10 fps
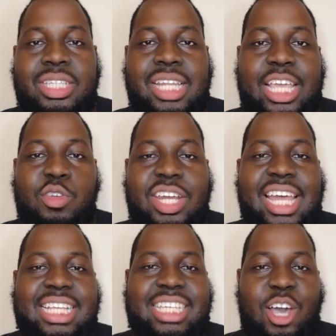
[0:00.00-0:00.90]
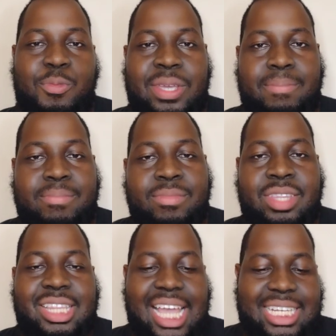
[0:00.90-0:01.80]
Like you cannot tell me
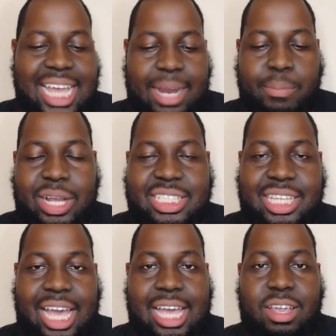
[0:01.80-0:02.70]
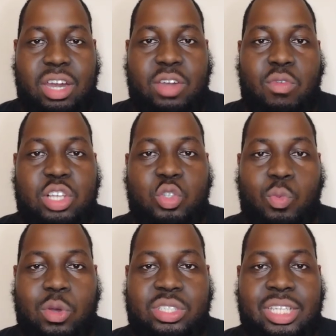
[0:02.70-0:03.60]
that Dak Prescott and
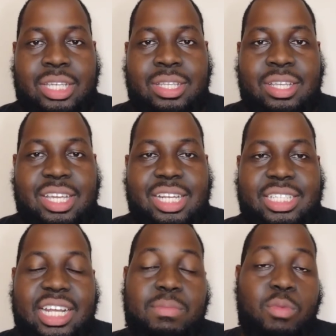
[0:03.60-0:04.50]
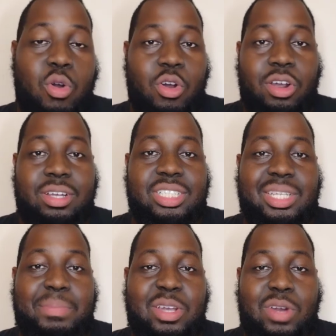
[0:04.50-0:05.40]
Russell Wilson did more
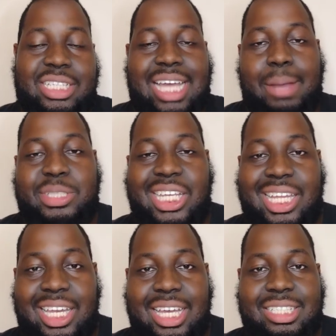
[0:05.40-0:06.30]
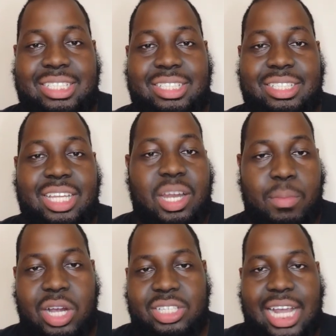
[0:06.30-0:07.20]
to be on a top ten list than
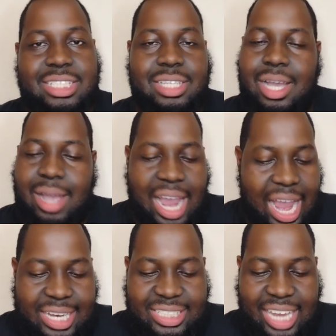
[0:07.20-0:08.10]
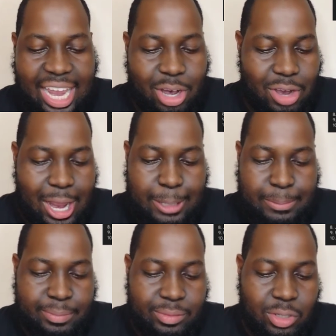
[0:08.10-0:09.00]
Lamar Jackson. I, I just can't hear that.
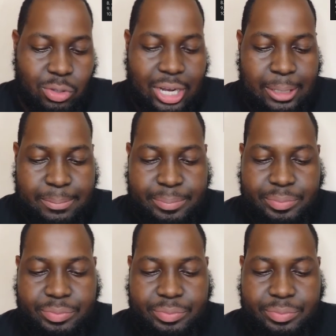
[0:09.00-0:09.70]
Okay.